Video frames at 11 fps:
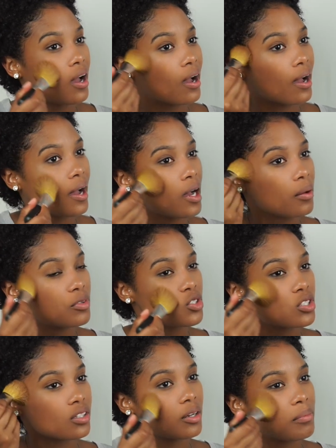Um, you
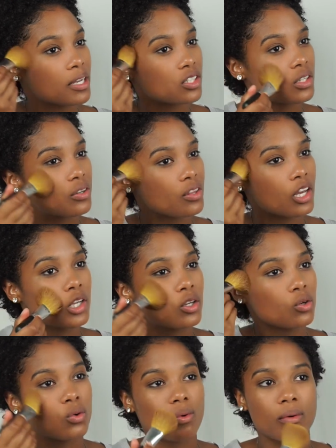just gotta make sure that
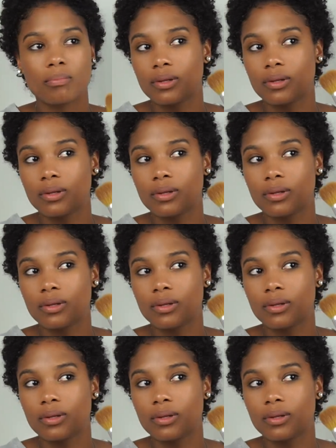you